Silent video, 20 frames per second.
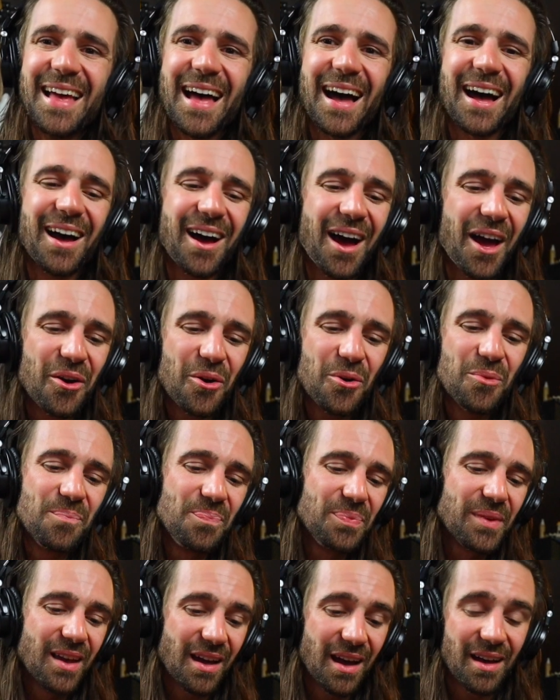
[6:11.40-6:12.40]
I hope,
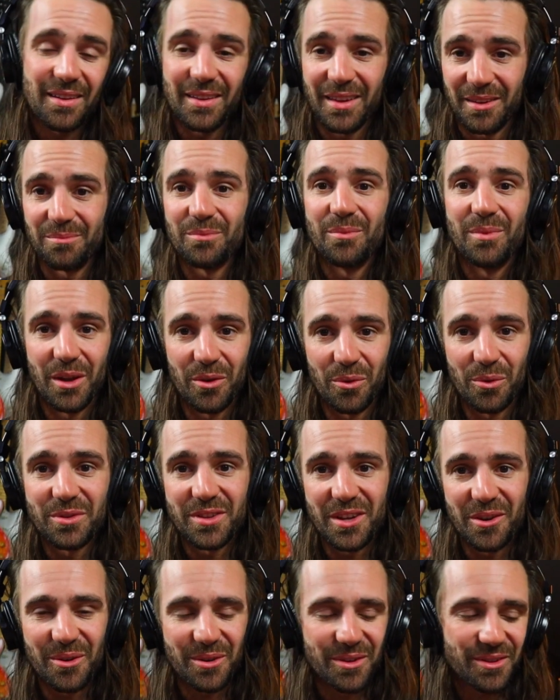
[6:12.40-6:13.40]
in all
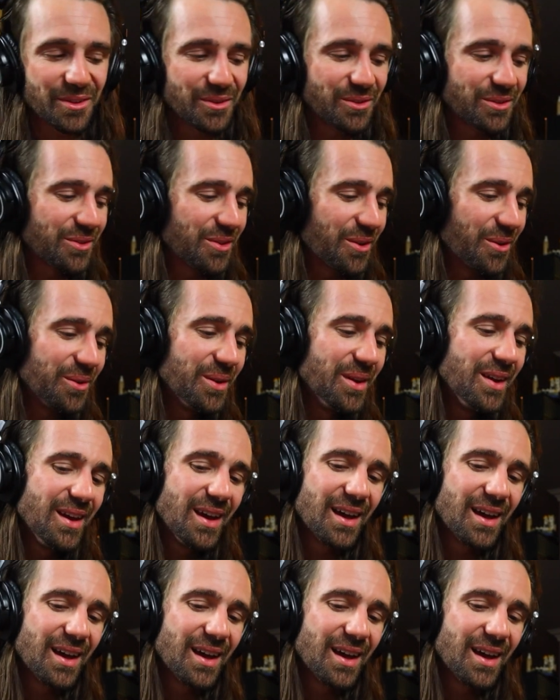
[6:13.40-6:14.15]
seriousness though,